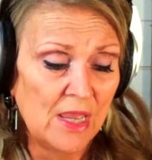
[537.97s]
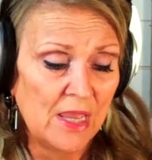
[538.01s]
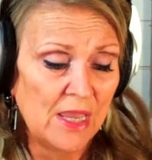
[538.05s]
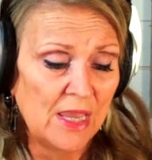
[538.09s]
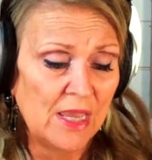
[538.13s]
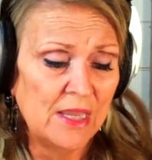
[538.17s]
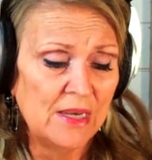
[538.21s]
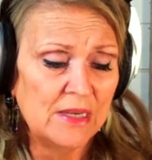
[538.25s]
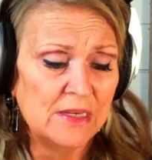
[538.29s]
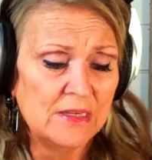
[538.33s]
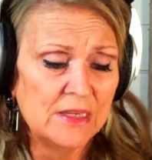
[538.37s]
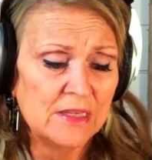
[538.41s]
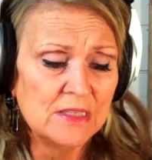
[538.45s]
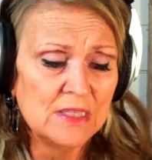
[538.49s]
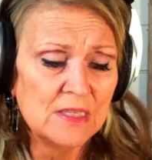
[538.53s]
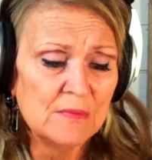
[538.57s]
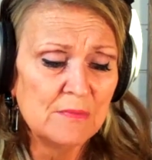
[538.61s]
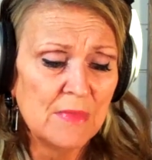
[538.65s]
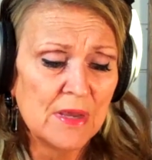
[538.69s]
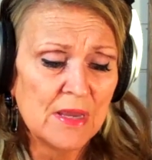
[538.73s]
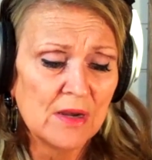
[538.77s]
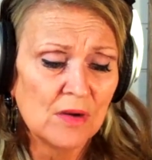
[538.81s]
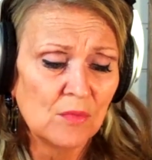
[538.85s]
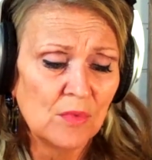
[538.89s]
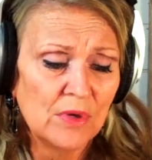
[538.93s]
And it doesn't
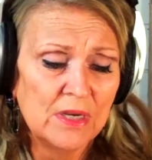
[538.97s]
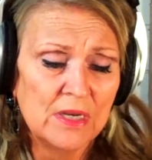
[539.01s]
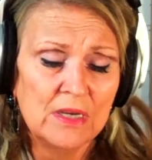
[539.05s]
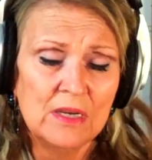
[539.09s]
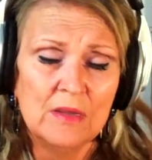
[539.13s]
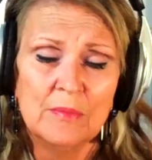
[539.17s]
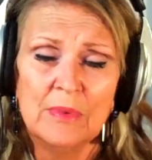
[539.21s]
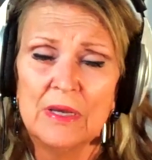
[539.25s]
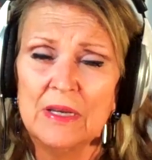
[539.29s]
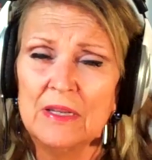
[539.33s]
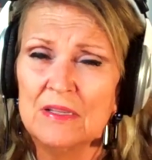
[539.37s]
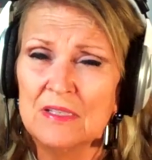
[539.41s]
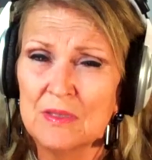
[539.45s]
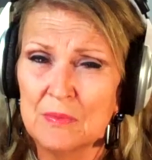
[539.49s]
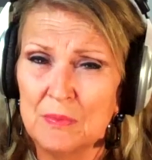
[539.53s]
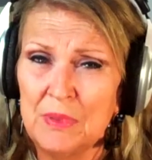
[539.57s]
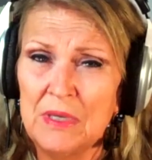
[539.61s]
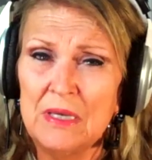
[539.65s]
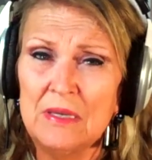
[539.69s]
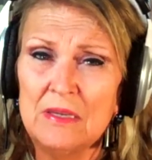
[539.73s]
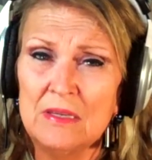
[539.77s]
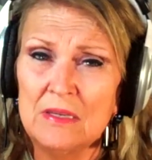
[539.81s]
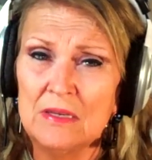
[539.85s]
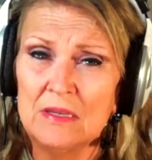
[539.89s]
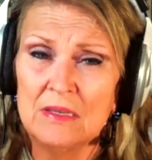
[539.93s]
matter what anybody's
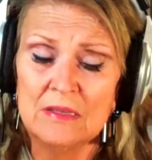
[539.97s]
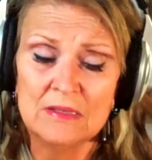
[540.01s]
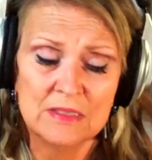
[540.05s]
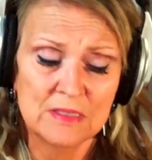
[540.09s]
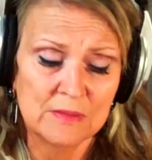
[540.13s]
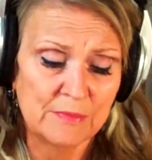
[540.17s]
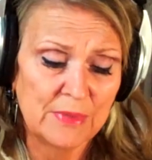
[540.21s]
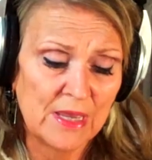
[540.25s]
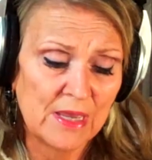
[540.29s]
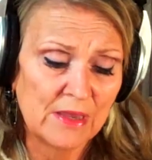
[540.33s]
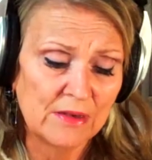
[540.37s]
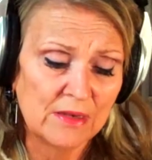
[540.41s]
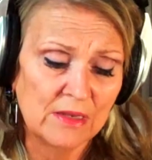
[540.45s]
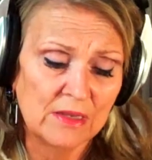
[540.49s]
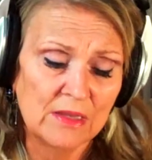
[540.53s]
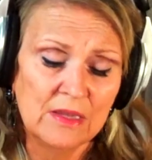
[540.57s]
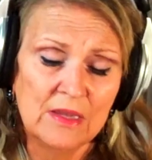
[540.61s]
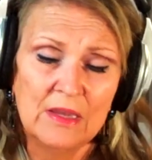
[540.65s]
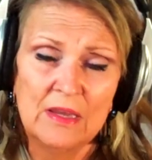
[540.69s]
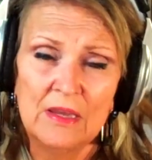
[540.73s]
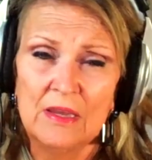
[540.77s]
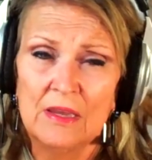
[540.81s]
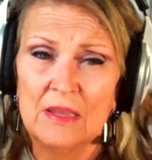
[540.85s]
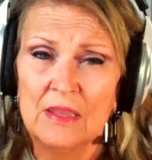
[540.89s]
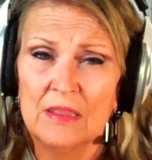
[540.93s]
opinion is about
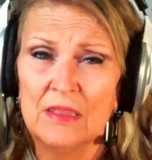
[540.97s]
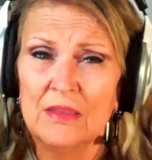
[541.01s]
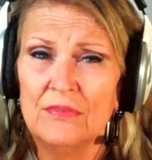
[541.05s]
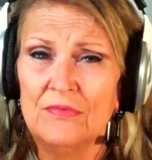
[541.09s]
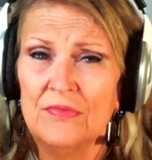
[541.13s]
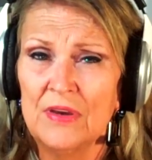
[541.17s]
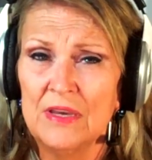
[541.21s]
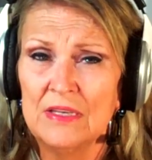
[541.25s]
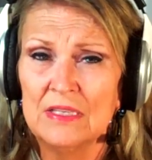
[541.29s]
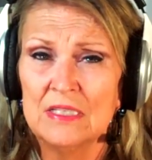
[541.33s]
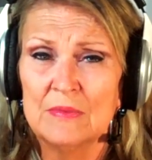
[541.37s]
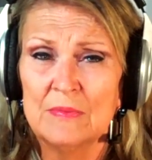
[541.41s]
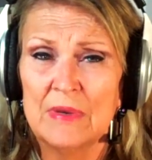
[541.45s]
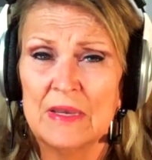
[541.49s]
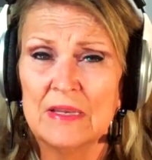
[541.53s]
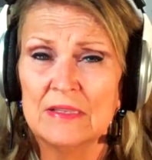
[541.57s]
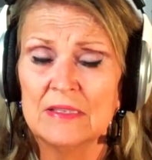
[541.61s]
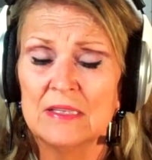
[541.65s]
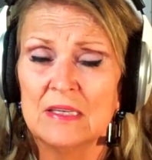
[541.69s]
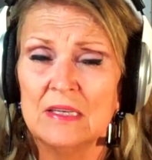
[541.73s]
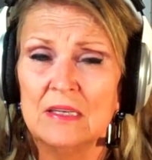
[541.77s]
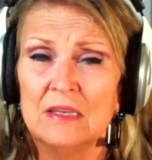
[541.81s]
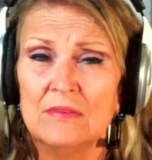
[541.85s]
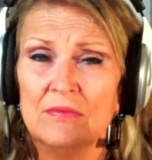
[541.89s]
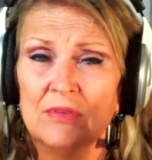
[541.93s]
the face
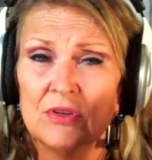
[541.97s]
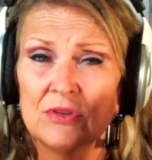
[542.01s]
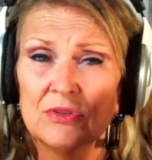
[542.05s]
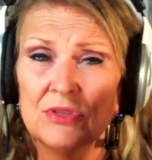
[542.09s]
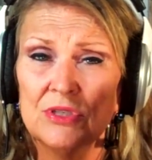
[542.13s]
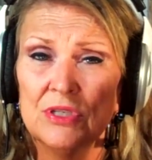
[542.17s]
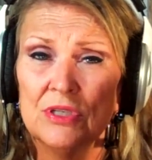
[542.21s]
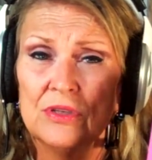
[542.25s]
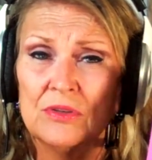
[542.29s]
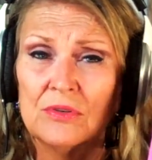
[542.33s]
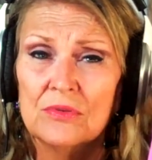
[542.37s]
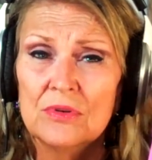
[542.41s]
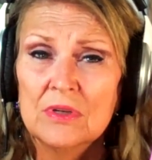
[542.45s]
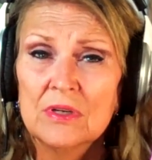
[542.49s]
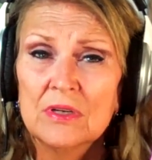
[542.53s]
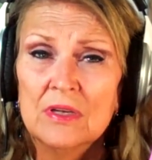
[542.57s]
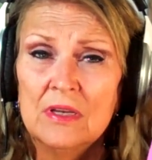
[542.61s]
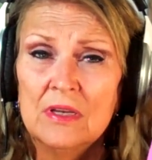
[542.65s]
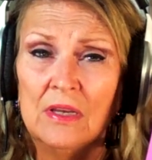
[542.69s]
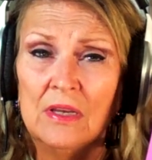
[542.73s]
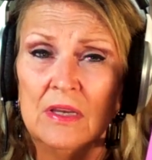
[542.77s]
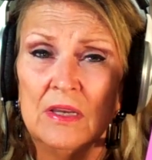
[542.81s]
masking of your children.